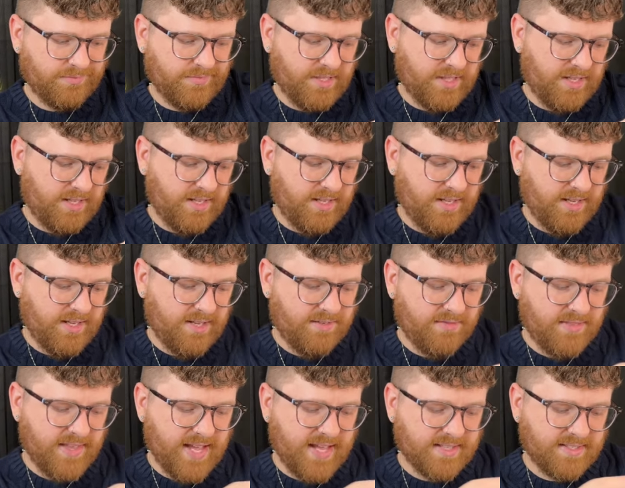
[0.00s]
it, if
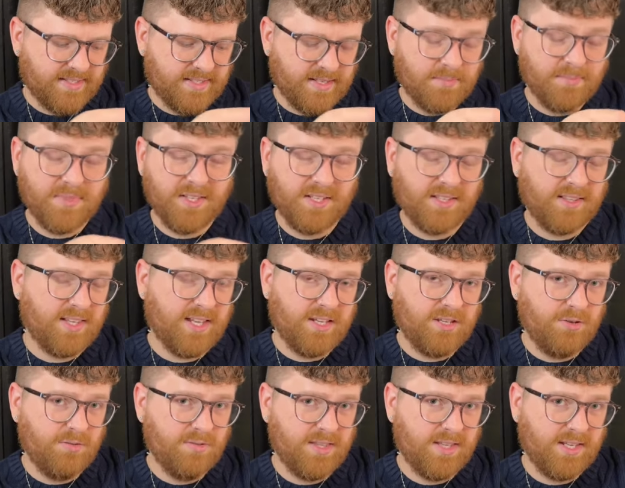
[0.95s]
that's something that
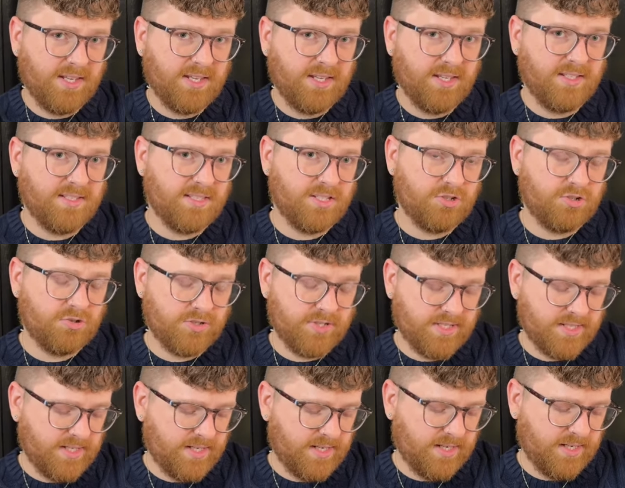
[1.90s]
you think is
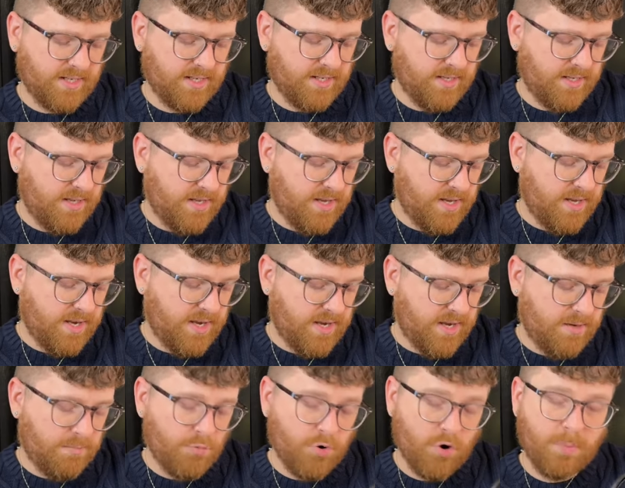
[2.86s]
interesting,
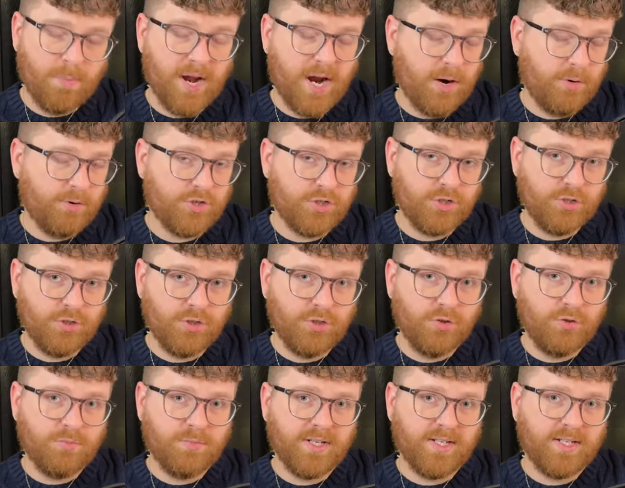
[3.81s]
uh, more power to
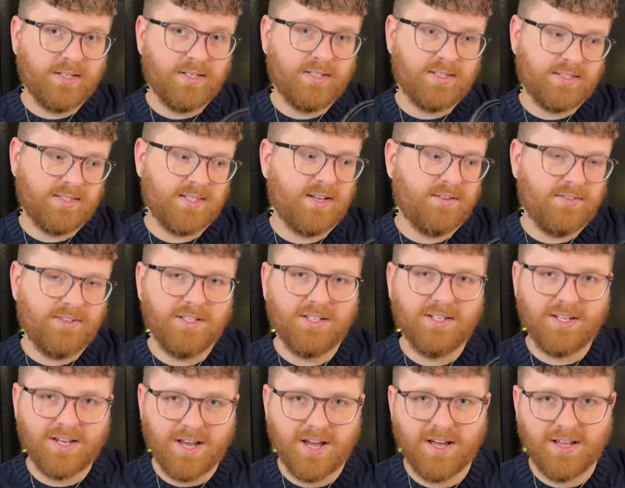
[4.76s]
you, but it is definitely
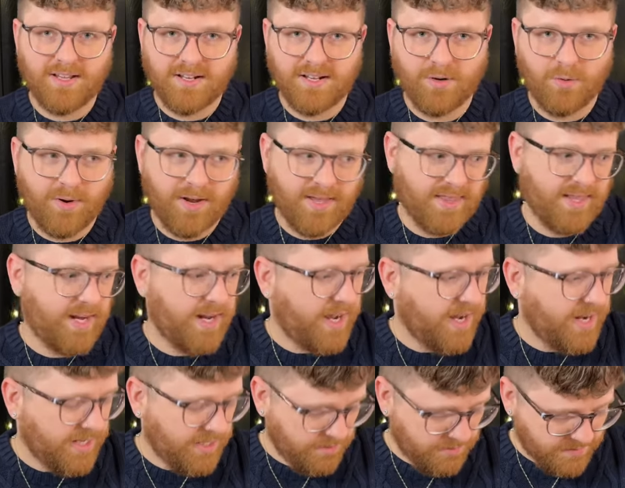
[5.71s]
not a way that
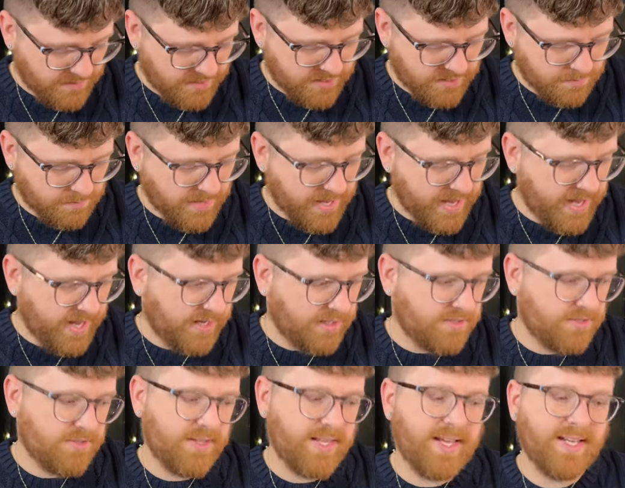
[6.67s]
I use this bag.
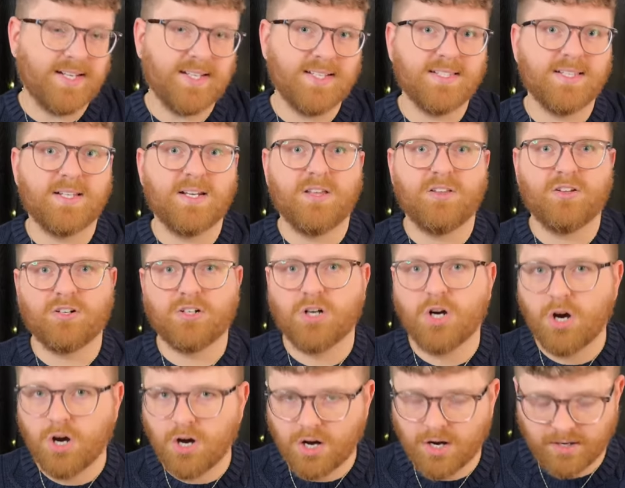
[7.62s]
So that is another
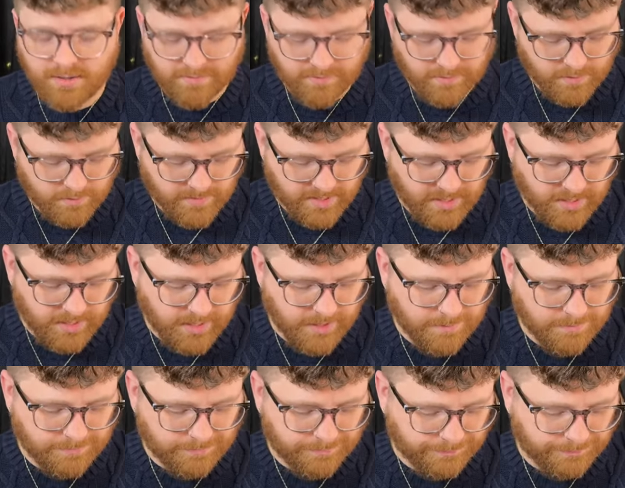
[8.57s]
con for me.